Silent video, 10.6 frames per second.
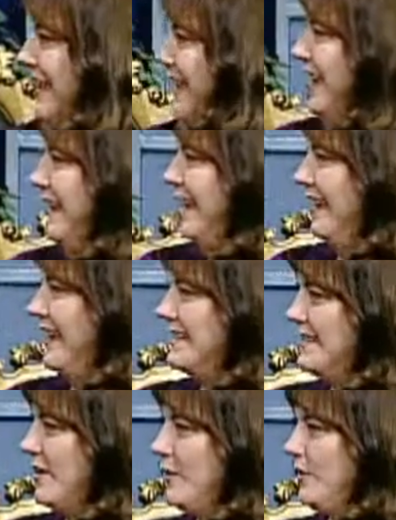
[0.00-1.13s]
Awesome. And
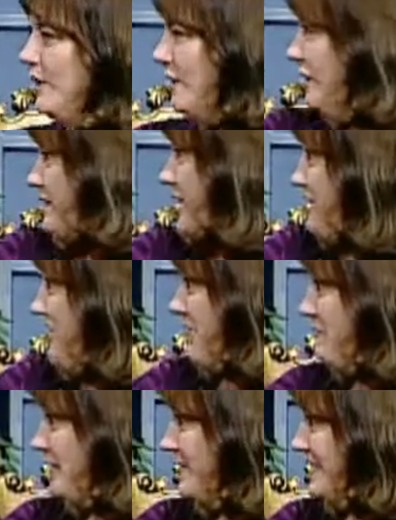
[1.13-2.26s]
so, so you can change it out
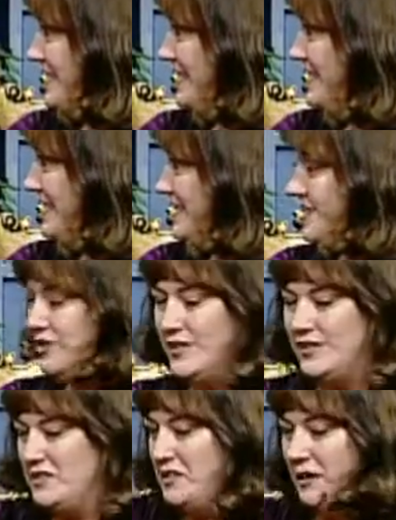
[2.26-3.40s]
for different seasons, yeah. or
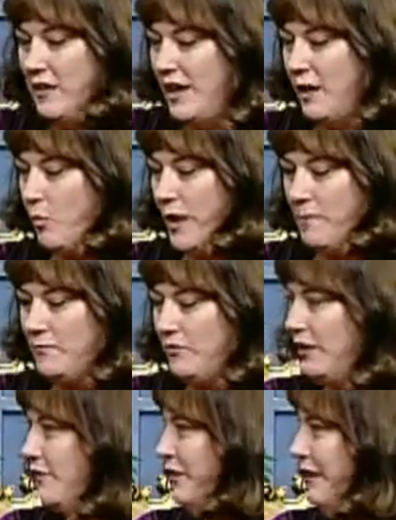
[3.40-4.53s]
just you know on a whim for
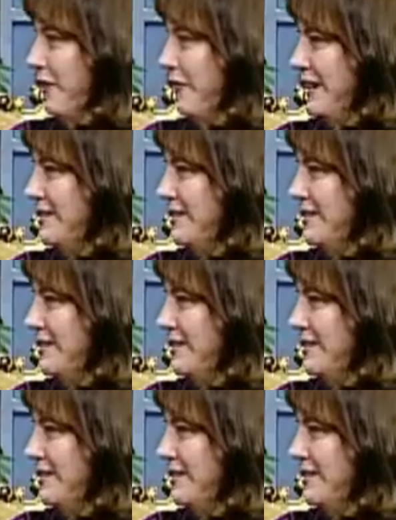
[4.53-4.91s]
a different decoration.